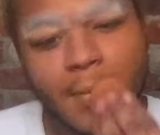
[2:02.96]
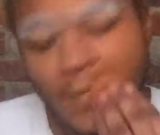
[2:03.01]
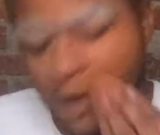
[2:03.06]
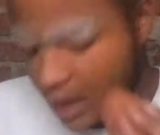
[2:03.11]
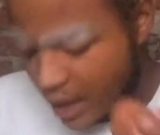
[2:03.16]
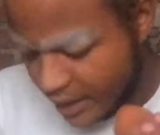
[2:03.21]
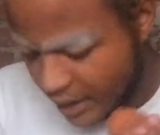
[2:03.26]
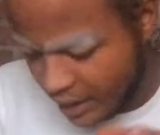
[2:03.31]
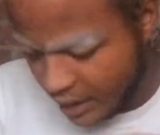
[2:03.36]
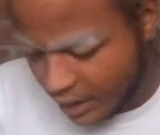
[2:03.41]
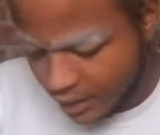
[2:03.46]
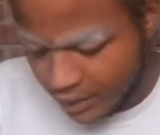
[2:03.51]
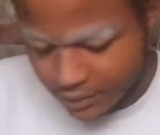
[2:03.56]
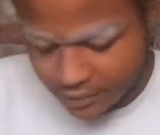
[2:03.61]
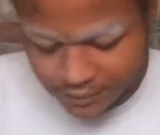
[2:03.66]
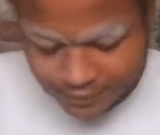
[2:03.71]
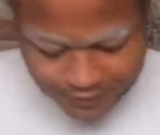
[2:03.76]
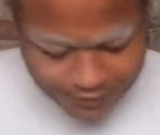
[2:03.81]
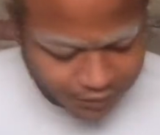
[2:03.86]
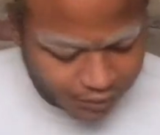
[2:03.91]
I can't
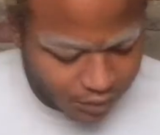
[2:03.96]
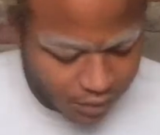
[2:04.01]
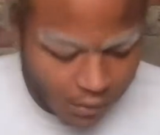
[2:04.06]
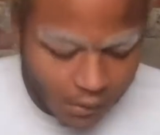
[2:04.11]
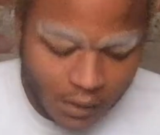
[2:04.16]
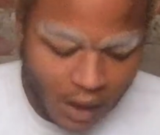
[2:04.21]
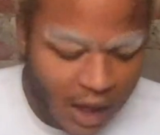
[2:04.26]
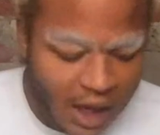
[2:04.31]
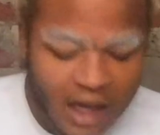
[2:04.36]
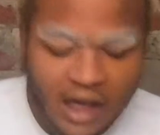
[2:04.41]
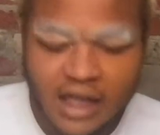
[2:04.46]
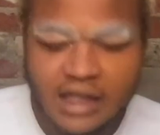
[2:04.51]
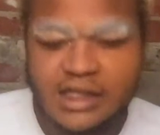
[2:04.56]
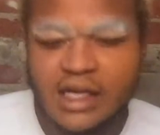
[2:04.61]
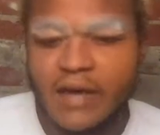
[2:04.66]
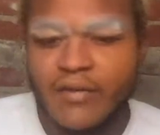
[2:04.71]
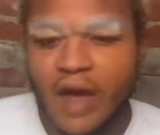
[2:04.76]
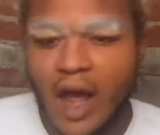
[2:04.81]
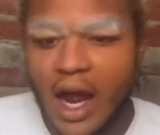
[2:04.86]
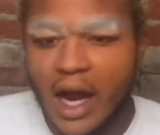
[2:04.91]
I guess I
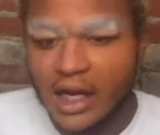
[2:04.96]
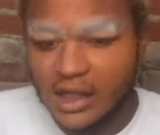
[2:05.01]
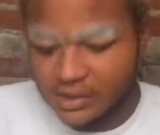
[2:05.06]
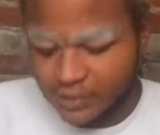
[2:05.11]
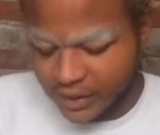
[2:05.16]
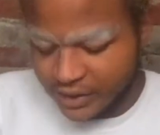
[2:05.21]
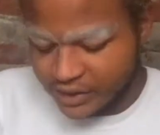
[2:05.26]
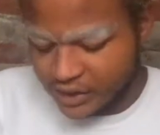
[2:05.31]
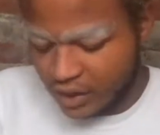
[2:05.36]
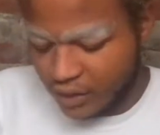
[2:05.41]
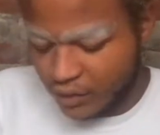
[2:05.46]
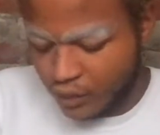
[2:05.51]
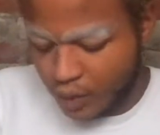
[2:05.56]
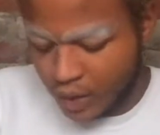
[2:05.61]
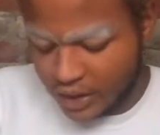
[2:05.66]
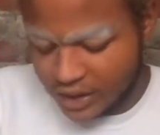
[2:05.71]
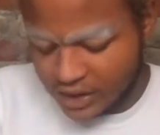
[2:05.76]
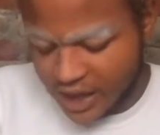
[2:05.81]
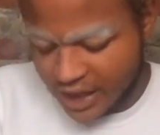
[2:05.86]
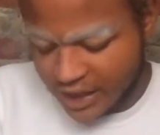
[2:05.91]
haven't asked myself
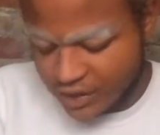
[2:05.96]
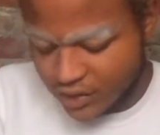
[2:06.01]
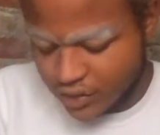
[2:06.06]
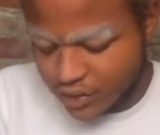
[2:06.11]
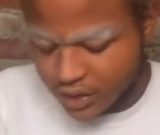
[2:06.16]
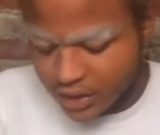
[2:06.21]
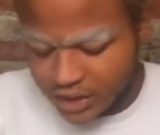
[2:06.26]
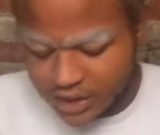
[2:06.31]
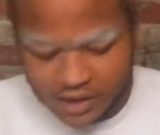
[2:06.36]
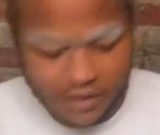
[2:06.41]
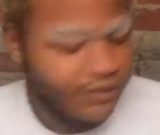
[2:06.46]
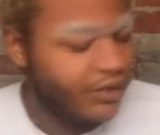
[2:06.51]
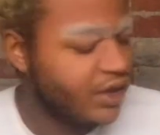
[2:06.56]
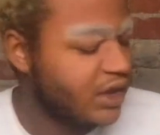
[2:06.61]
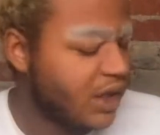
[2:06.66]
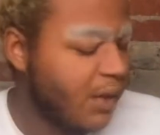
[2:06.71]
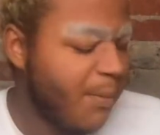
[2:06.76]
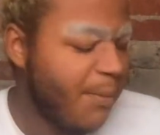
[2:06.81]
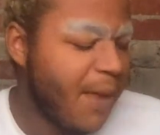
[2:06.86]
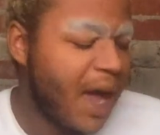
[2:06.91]
what texture it is. If it's
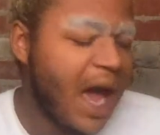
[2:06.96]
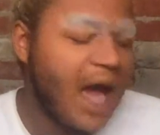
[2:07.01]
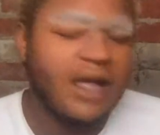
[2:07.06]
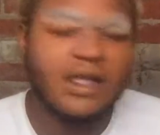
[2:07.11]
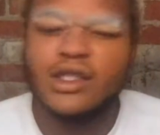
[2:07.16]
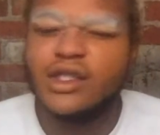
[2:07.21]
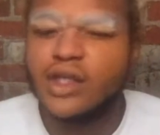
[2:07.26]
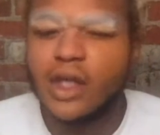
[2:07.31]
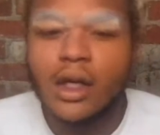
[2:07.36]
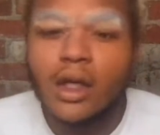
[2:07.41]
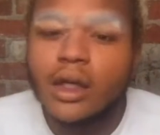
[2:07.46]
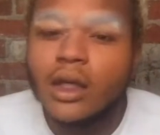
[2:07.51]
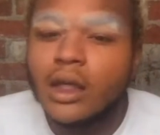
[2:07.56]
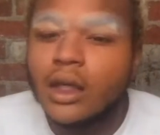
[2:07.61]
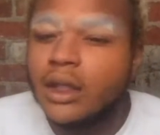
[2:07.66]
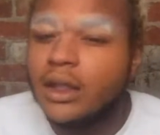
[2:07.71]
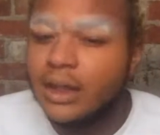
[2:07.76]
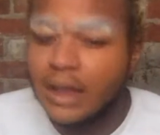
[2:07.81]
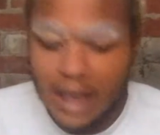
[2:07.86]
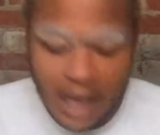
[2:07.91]
a matte, it's certainly
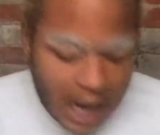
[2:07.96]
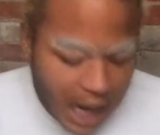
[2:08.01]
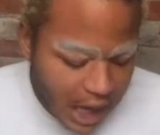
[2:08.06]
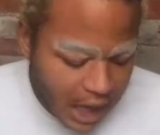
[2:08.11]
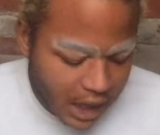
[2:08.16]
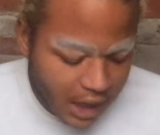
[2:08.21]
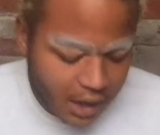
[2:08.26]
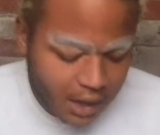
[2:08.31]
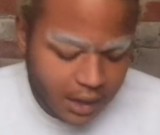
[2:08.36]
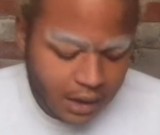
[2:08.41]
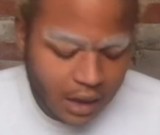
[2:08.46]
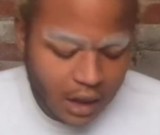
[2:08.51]
not